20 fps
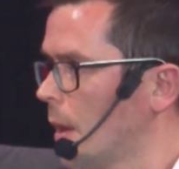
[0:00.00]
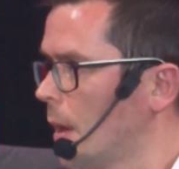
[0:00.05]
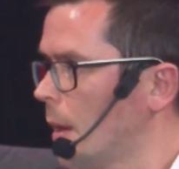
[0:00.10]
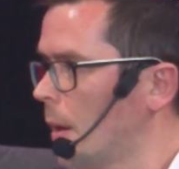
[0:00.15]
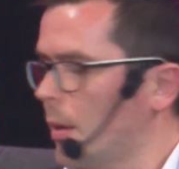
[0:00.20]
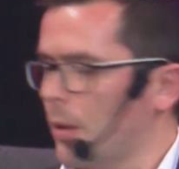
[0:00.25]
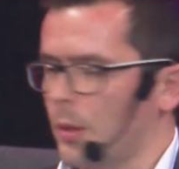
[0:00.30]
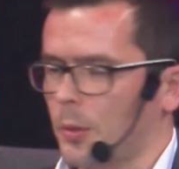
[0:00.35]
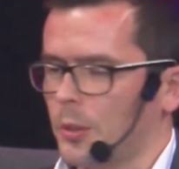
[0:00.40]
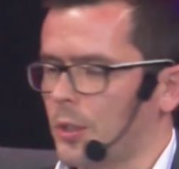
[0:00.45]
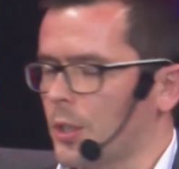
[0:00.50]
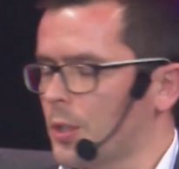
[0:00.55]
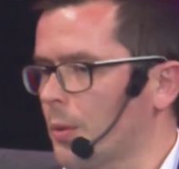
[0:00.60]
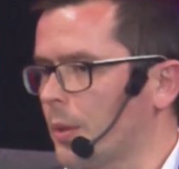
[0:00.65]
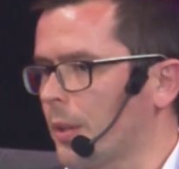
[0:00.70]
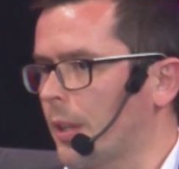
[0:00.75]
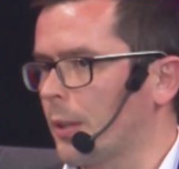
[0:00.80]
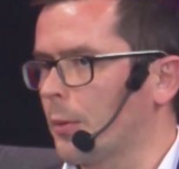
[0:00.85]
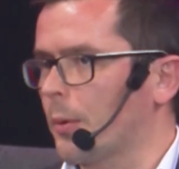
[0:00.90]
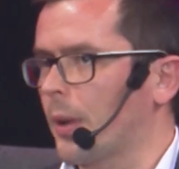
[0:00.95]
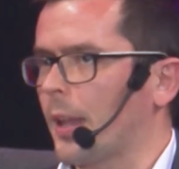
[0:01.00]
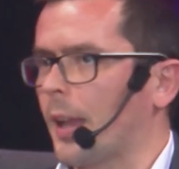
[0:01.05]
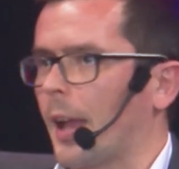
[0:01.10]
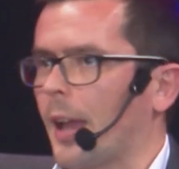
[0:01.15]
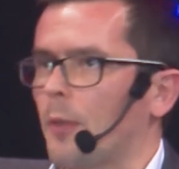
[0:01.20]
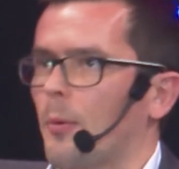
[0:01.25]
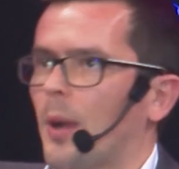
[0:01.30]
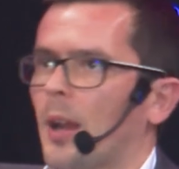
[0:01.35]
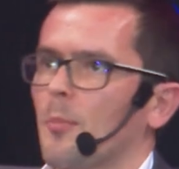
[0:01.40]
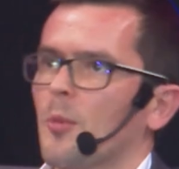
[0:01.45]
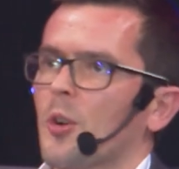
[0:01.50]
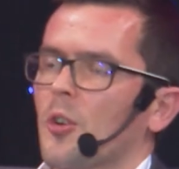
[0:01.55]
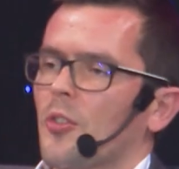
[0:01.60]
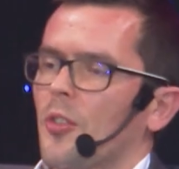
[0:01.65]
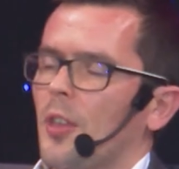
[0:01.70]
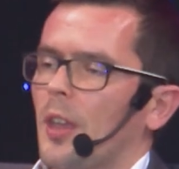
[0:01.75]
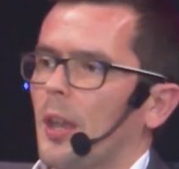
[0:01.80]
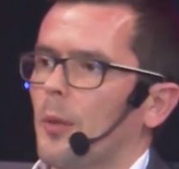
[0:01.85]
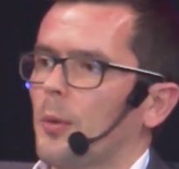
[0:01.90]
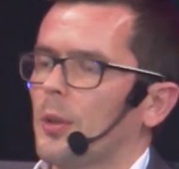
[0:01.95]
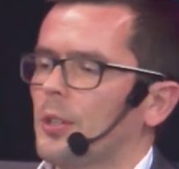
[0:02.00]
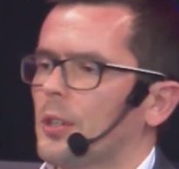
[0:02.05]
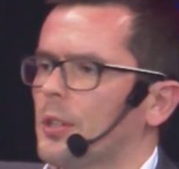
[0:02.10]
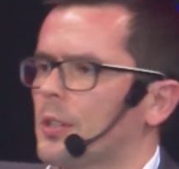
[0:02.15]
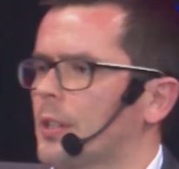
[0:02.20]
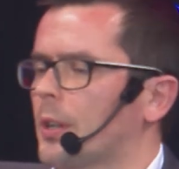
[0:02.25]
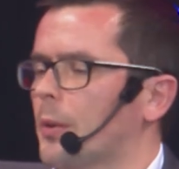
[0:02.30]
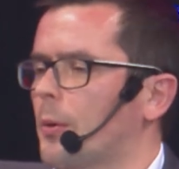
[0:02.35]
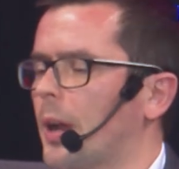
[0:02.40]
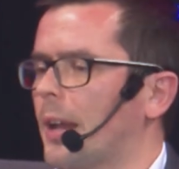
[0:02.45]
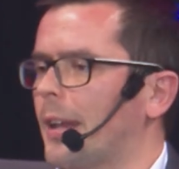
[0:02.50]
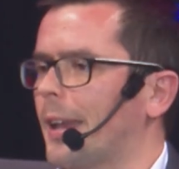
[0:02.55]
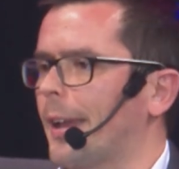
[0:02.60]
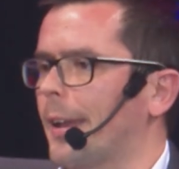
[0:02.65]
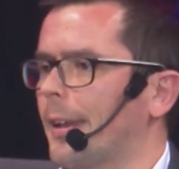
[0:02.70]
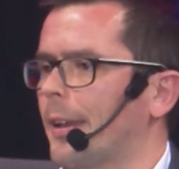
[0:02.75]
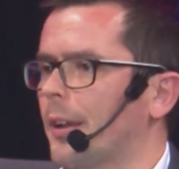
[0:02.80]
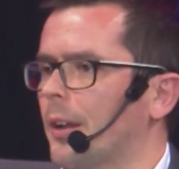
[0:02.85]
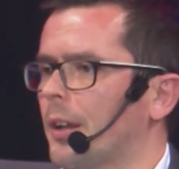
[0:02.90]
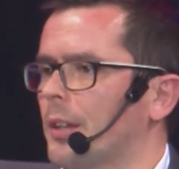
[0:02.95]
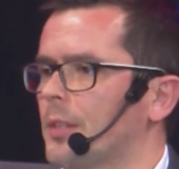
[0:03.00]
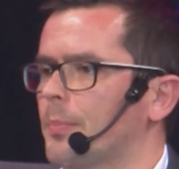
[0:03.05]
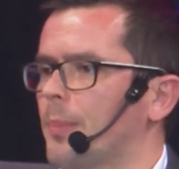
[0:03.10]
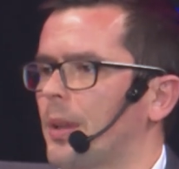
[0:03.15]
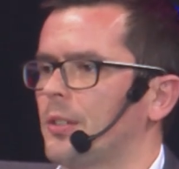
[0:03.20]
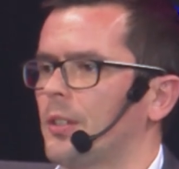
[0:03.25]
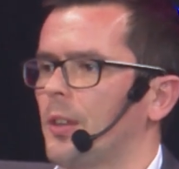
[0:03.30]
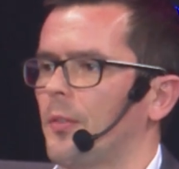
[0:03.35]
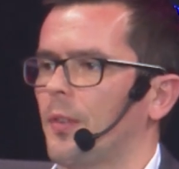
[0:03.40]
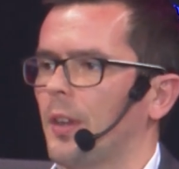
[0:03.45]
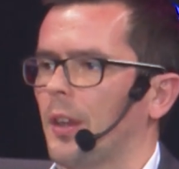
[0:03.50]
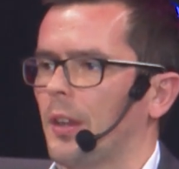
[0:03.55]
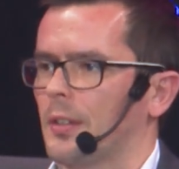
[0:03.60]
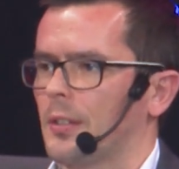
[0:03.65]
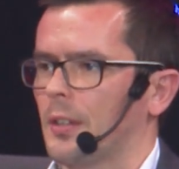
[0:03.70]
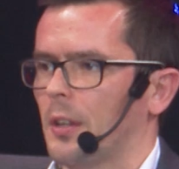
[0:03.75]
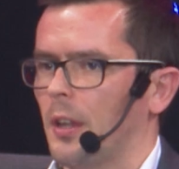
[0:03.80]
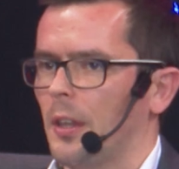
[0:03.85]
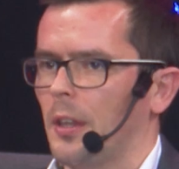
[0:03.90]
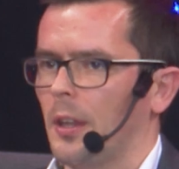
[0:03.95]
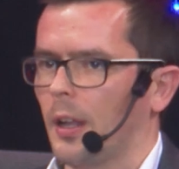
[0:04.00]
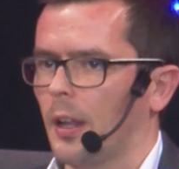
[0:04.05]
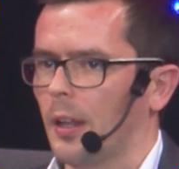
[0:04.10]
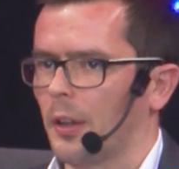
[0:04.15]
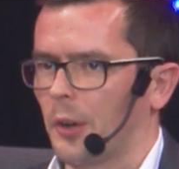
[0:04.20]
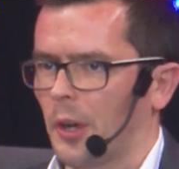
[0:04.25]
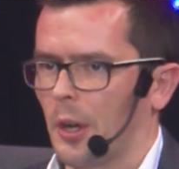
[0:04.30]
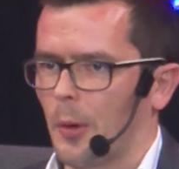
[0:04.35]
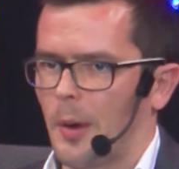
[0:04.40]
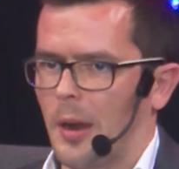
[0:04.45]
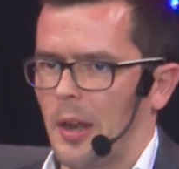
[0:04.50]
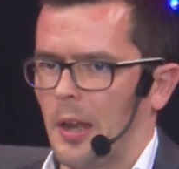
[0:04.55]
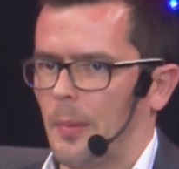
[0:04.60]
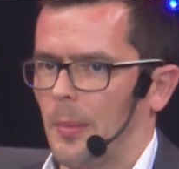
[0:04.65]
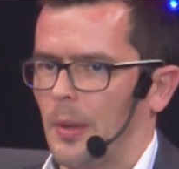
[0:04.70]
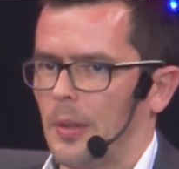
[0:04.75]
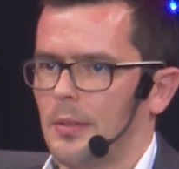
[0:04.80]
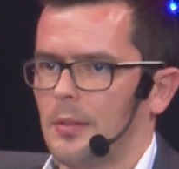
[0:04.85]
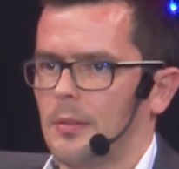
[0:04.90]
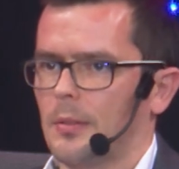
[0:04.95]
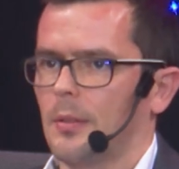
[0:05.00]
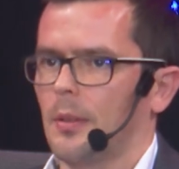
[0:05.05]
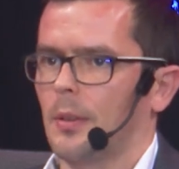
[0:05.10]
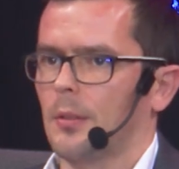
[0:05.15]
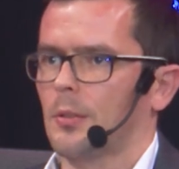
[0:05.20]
I just wanted to add one more thing, which is quite Hungarian specific, is the legal requirements.